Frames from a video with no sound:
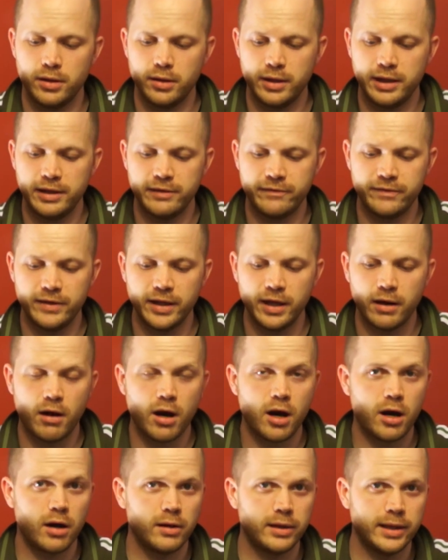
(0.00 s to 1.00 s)
if there
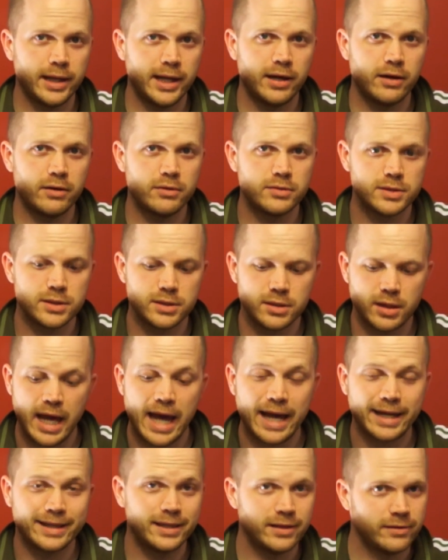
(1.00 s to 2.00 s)
are
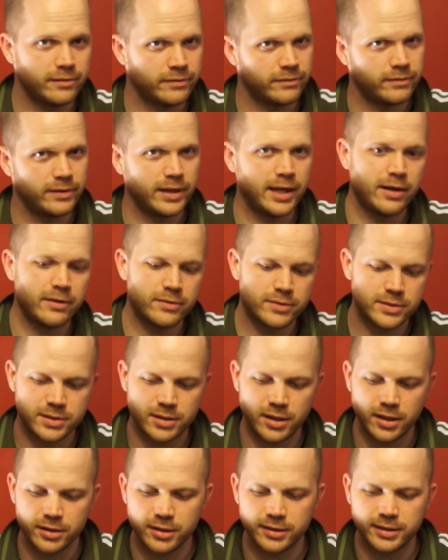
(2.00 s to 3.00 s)
active lairs
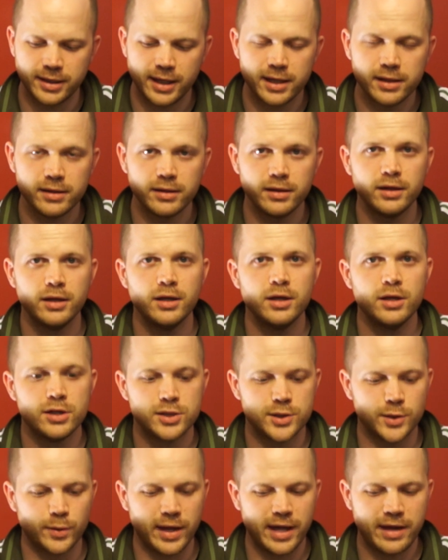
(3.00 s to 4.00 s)
on the tile.
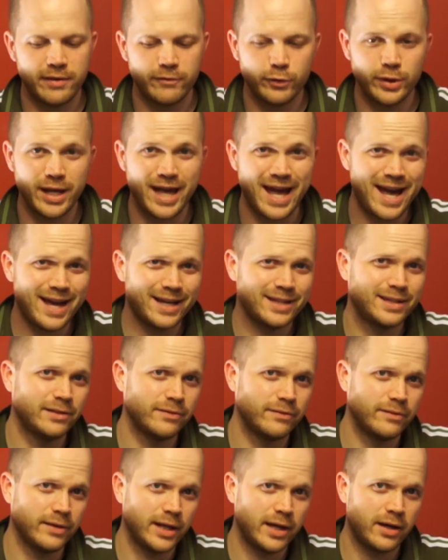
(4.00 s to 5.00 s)
So every
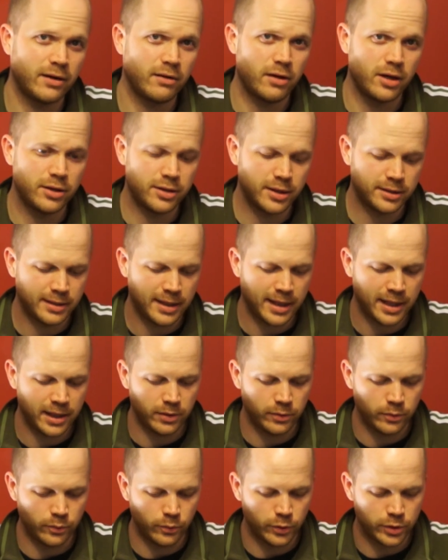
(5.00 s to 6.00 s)
active lair on the tile
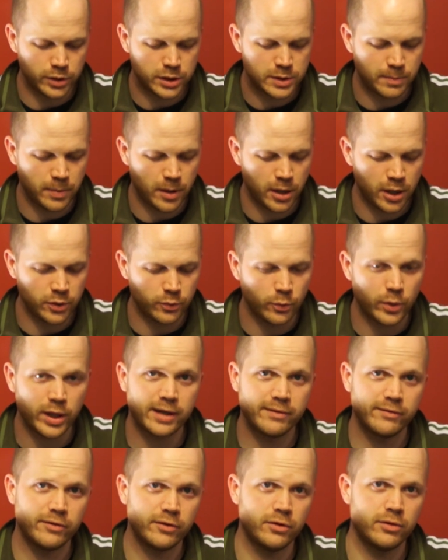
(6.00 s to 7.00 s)
would spawn
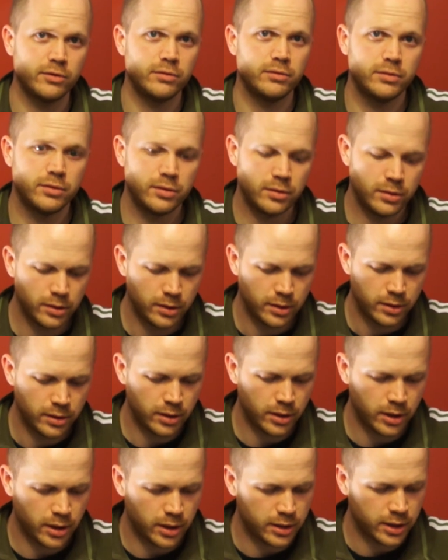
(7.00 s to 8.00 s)
whatever
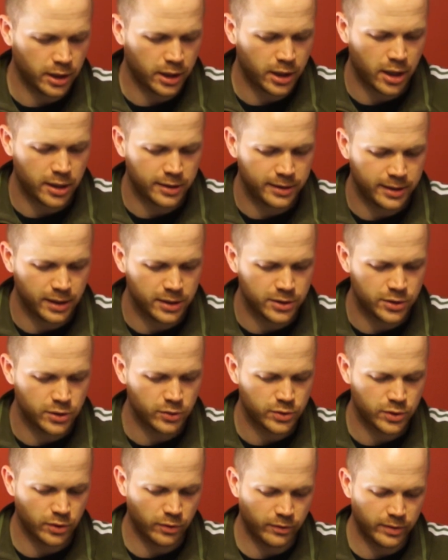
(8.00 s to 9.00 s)
the card tells you.
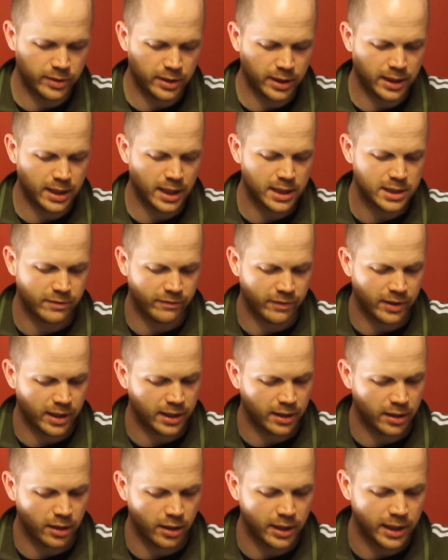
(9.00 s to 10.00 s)
So in the case of a
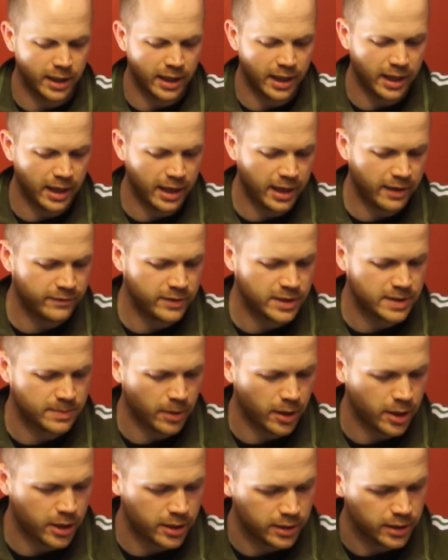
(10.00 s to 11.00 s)
heavy
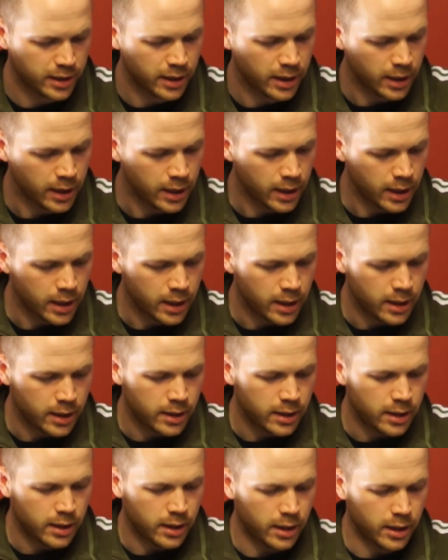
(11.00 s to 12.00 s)
spawn,
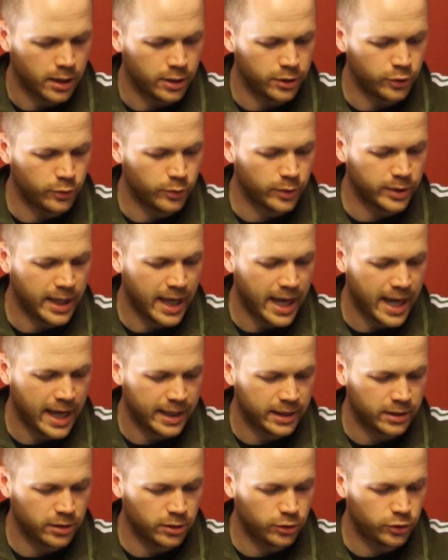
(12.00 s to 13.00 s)
you would
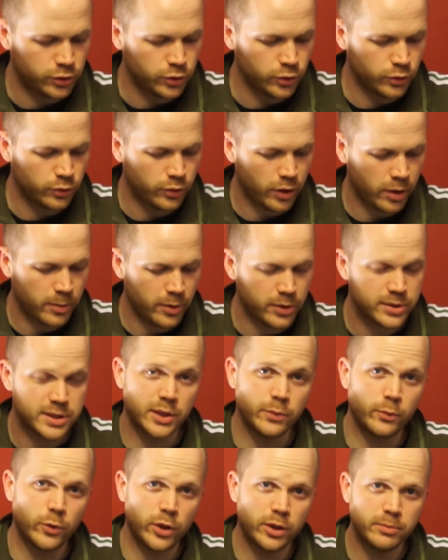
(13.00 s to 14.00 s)
add 2 grubbers
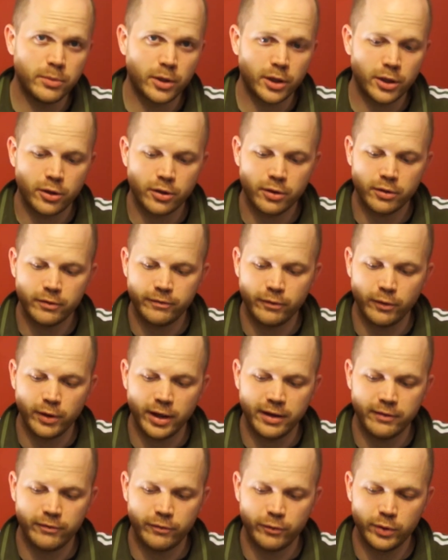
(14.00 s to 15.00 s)
and 1 mucker for
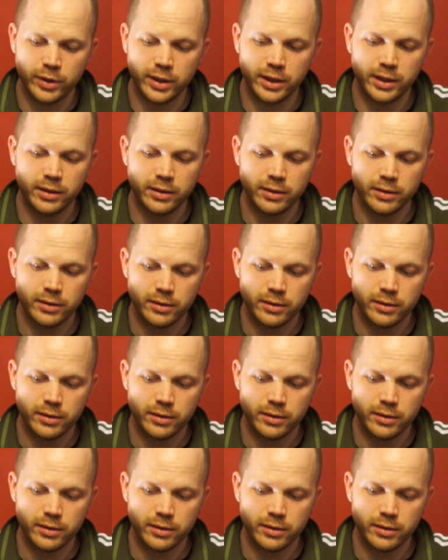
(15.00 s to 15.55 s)
every